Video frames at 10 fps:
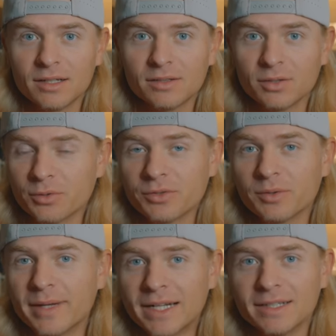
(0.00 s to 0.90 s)

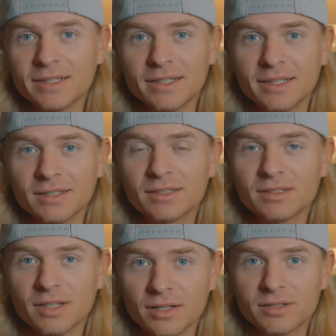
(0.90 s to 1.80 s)
social media is
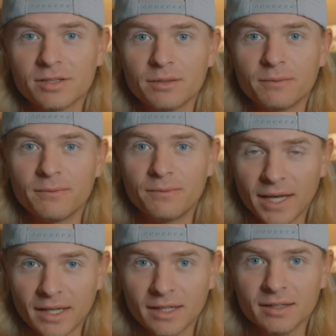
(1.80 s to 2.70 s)
such
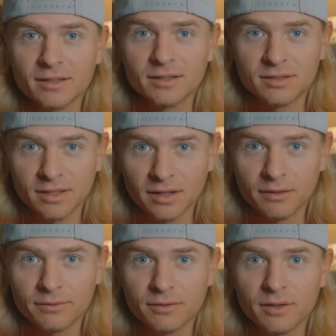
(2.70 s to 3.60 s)
fake
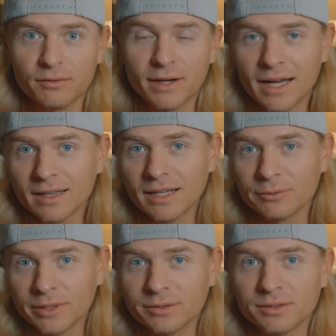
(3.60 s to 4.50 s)
stuff of
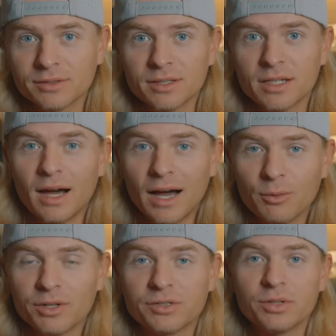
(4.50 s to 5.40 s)
highlight reels. I
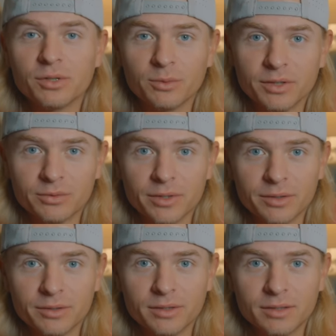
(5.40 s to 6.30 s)
want to show you what's
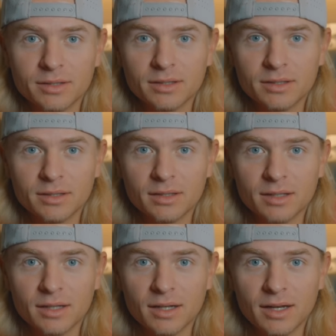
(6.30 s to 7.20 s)
real.
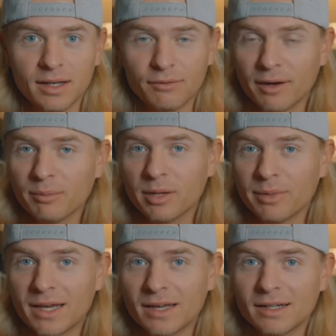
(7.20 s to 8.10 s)
If I play
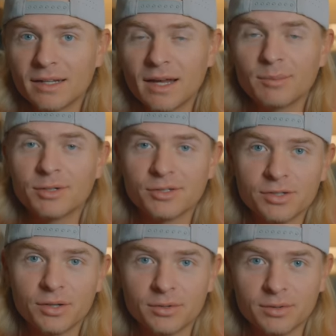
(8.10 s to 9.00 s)
bad, I'm going to
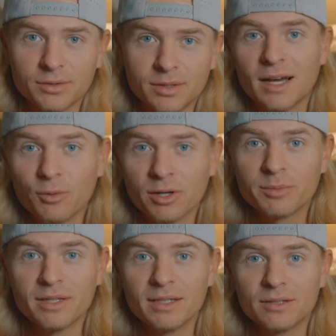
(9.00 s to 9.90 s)
show you. I want to
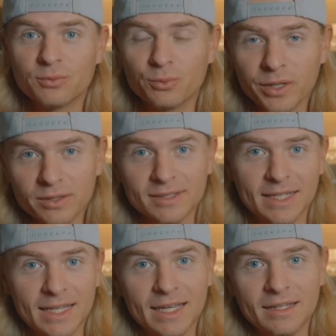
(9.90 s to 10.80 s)
be as real as
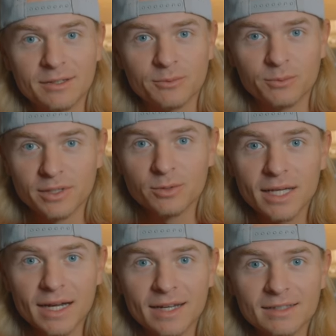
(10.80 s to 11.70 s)
I can with you
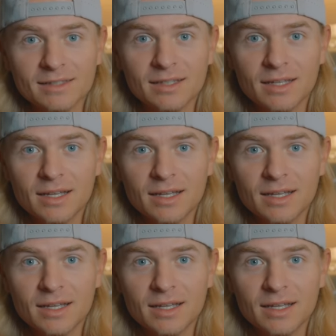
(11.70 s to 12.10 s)
guys